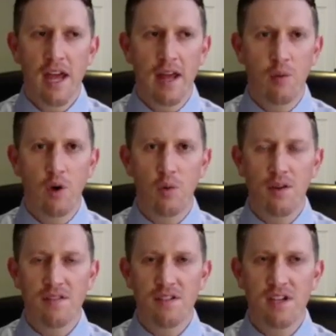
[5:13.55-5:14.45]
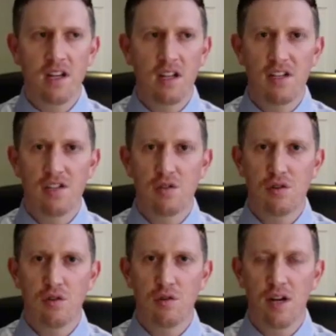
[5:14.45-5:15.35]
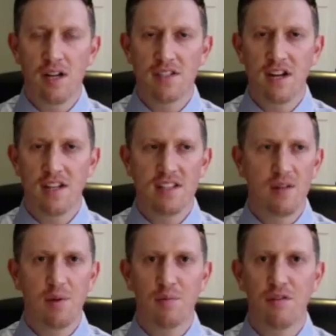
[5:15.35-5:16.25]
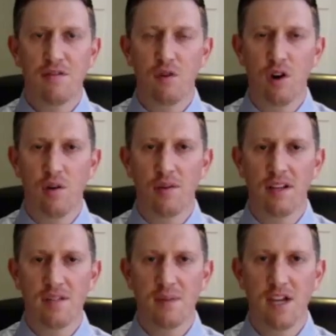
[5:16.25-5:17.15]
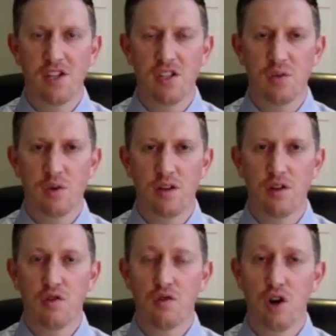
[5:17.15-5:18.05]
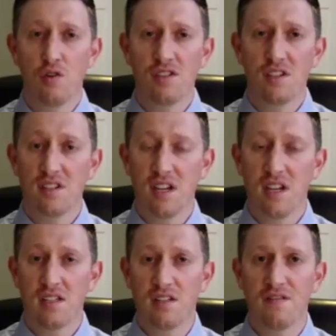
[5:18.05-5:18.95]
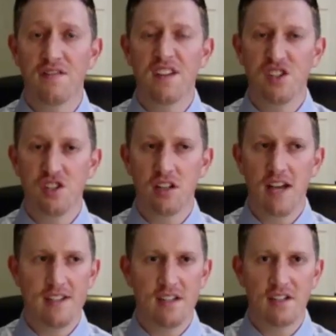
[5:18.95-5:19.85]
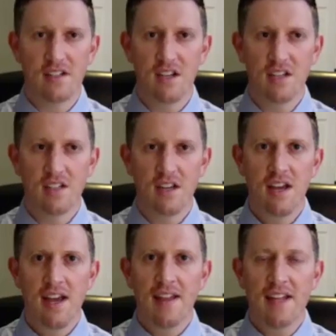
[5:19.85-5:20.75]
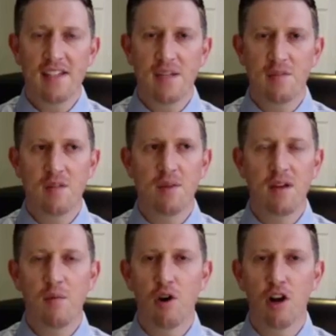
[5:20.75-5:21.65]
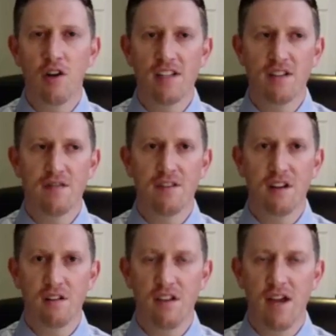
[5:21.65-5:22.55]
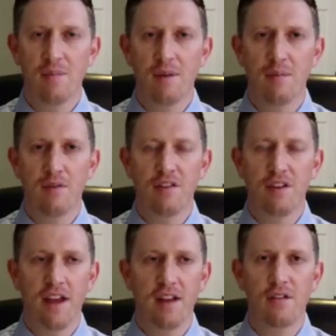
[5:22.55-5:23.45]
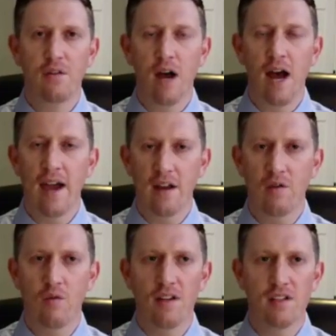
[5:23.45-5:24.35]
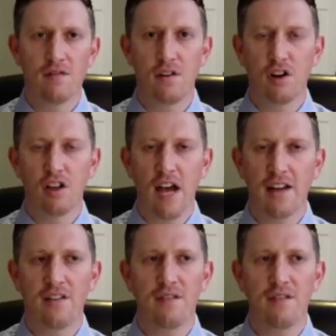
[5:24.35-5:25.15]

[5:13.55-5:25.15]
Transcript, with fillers: And what we've seen, at least through uh, studies that have been performed, is patients with Crohn's disease and fistulizing disease. That seems to be a more aggressive phenotype and pertain to a heightened risk for clot